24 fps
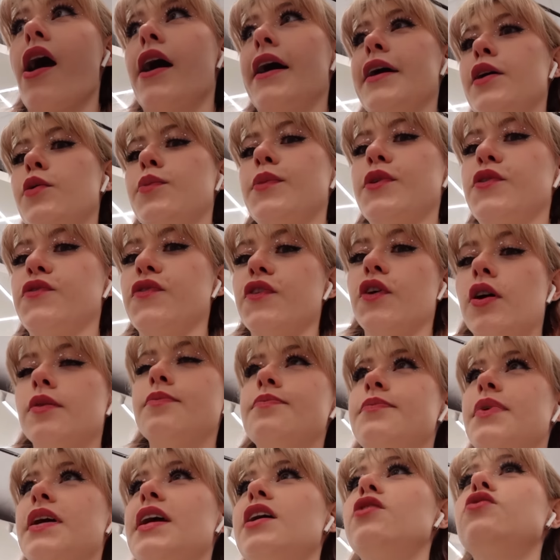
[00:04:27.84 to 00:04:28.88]
I almost
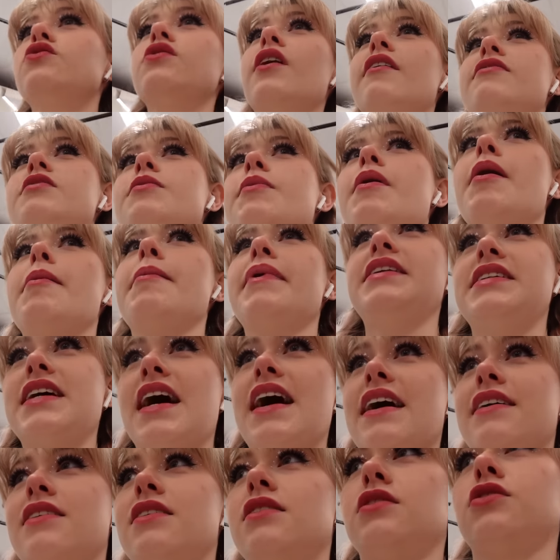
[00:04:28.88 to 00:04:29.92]
forgot. But I also have to buy my
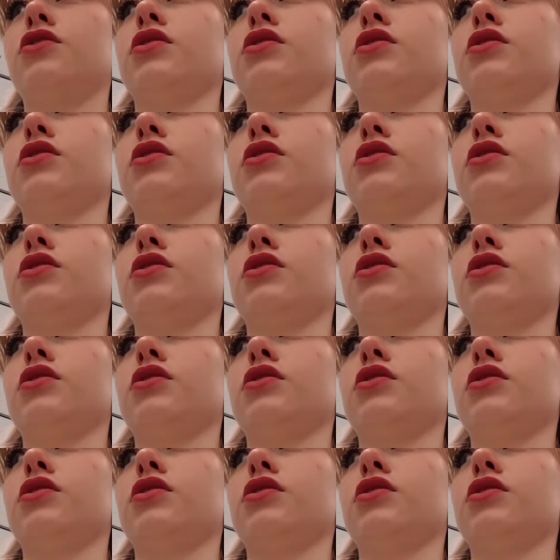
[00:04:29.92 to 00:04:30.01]
dad a